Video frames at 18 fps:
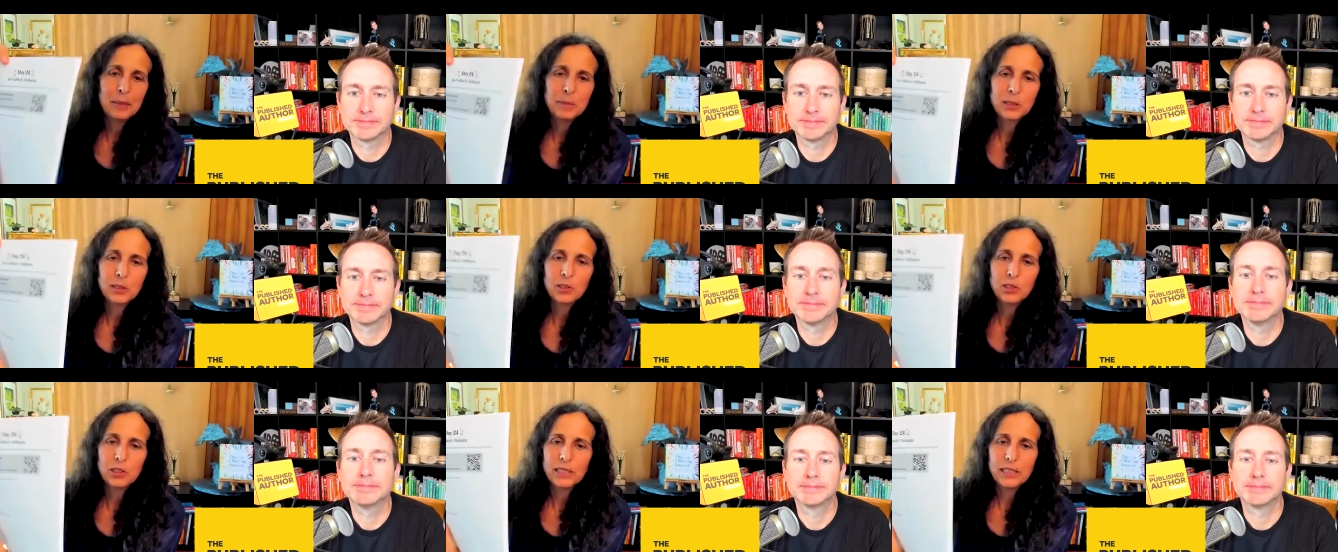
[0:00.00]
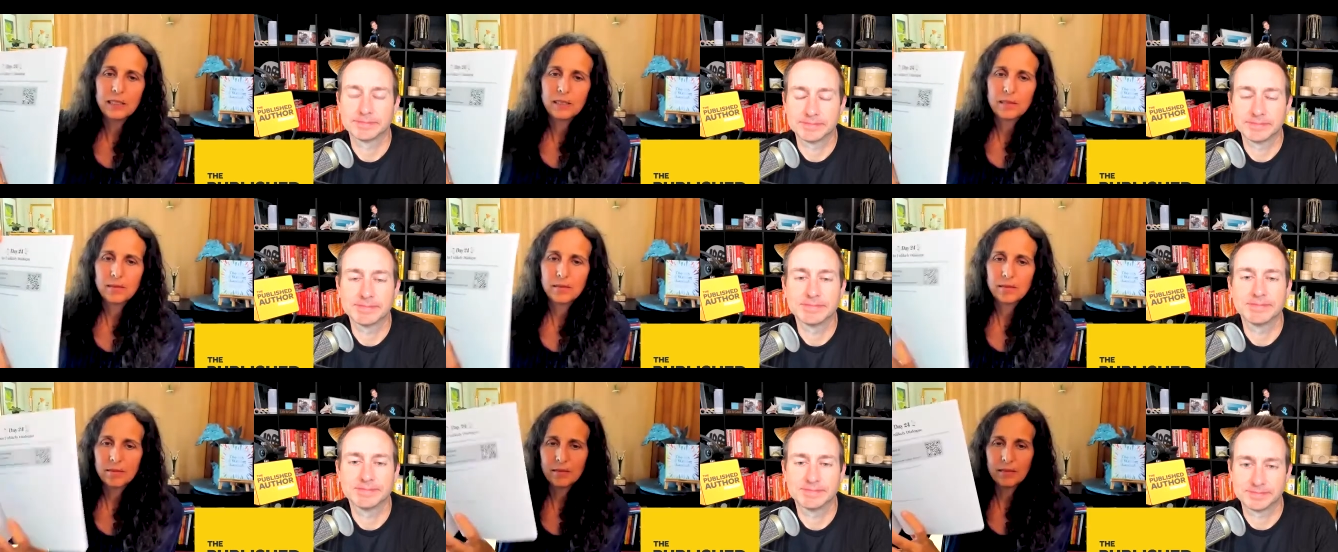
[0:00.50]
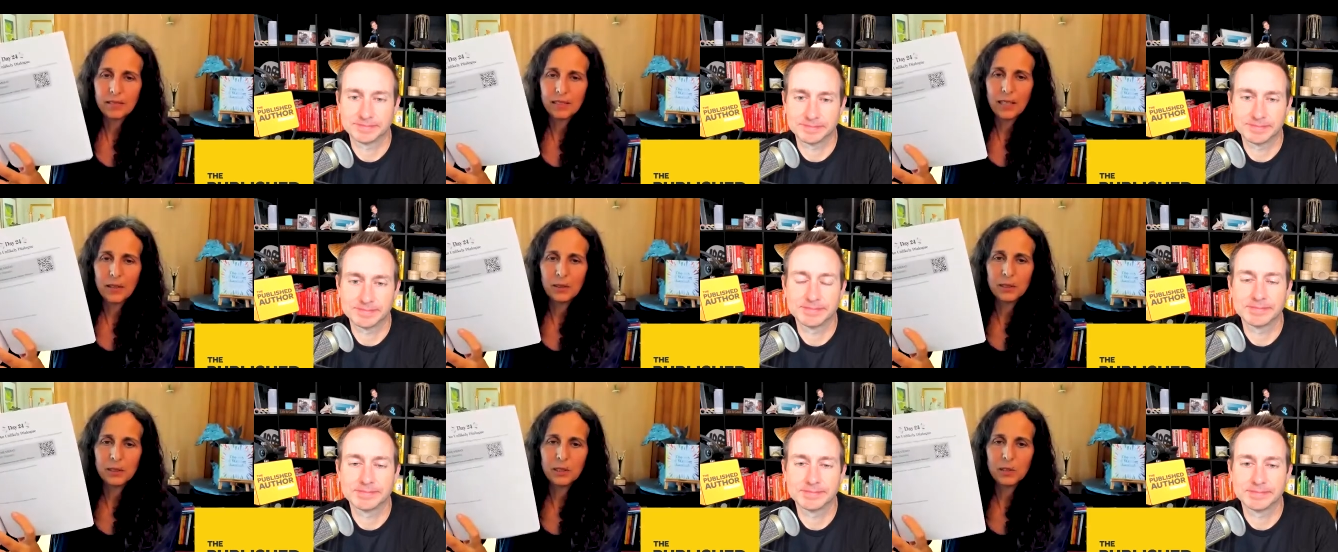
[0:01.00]
Speaker 1: So she,
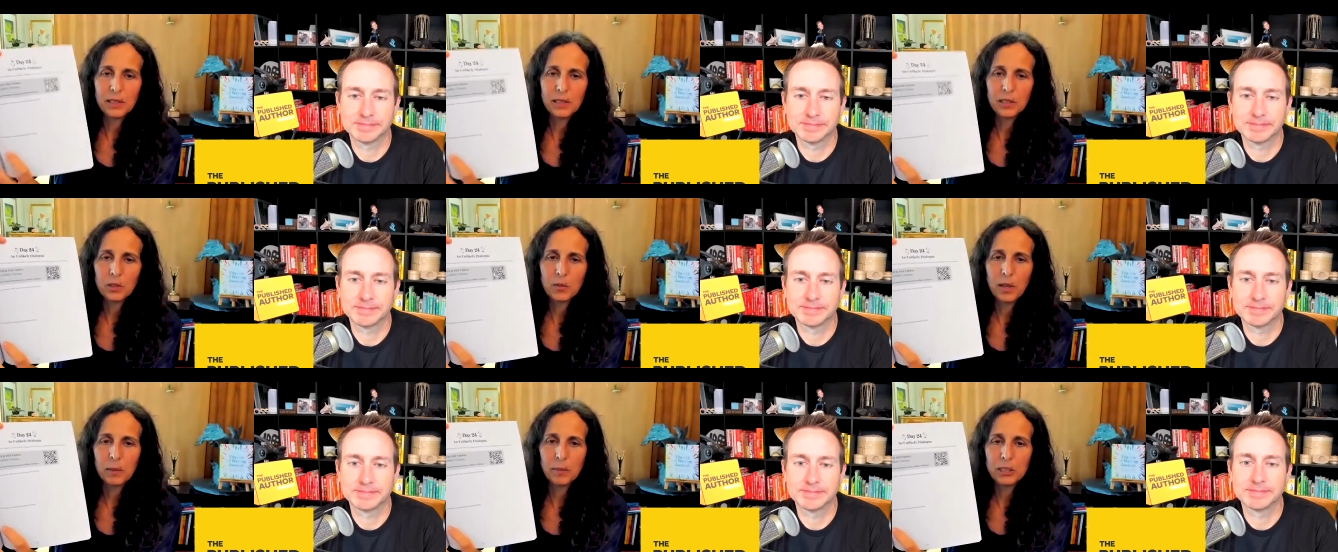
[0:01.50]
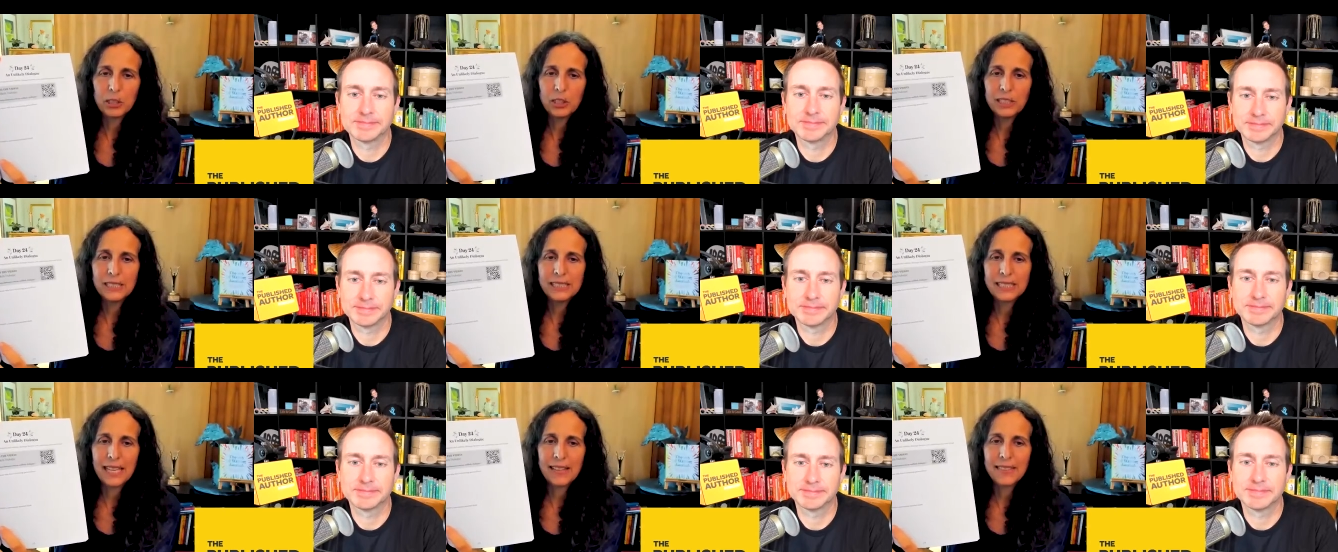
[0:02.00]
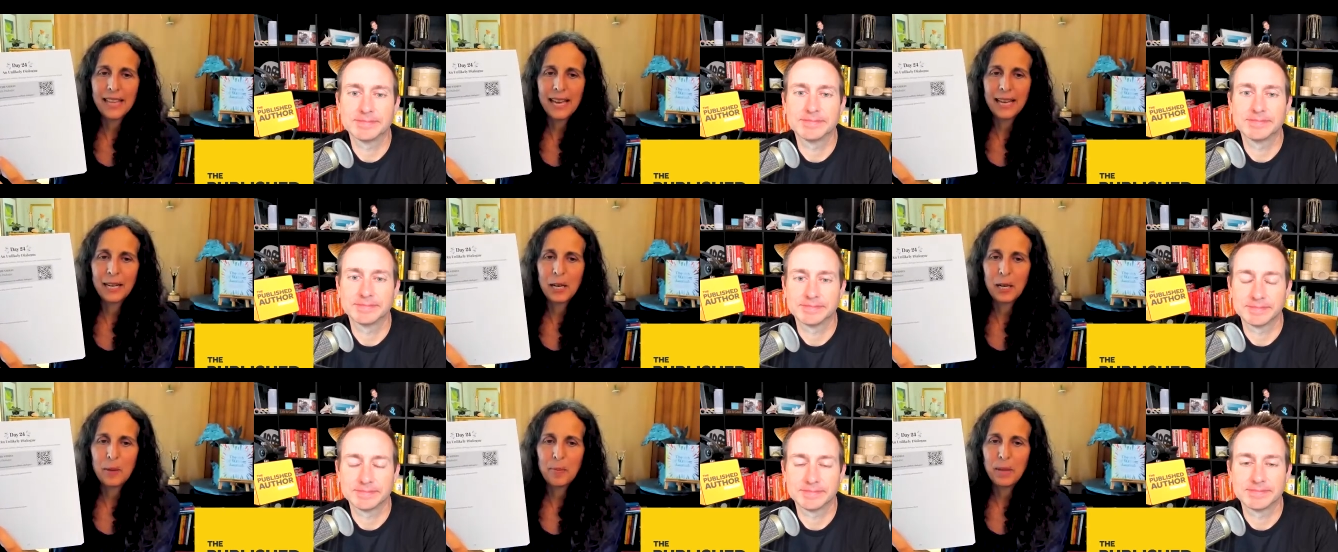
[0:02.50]
I always do this wrong, but she set that
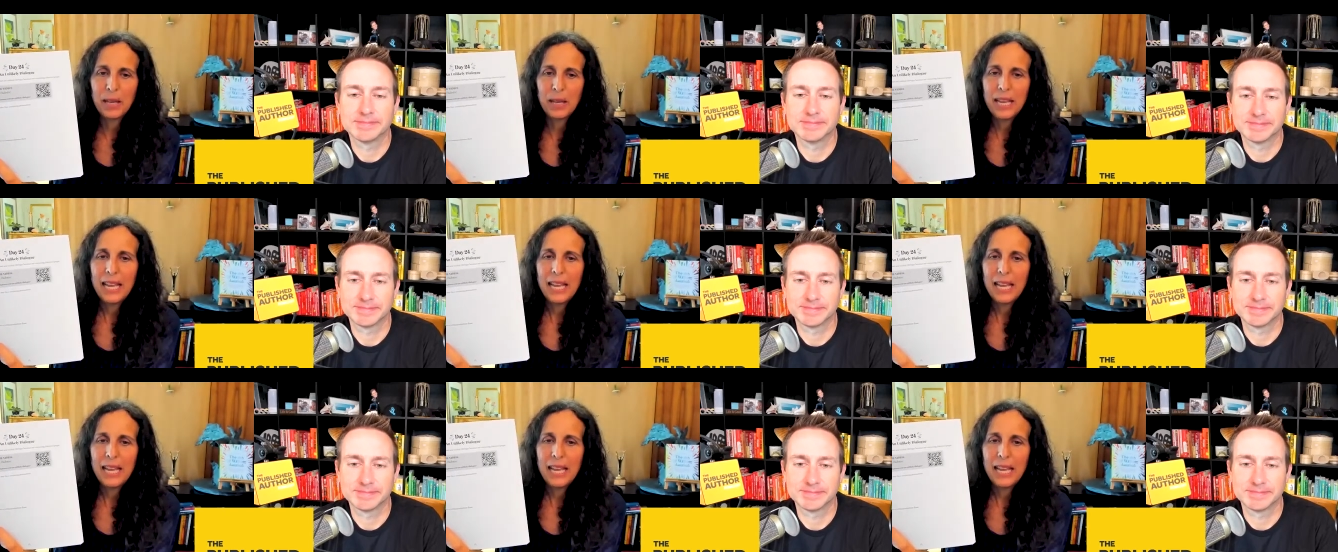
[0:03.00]
up,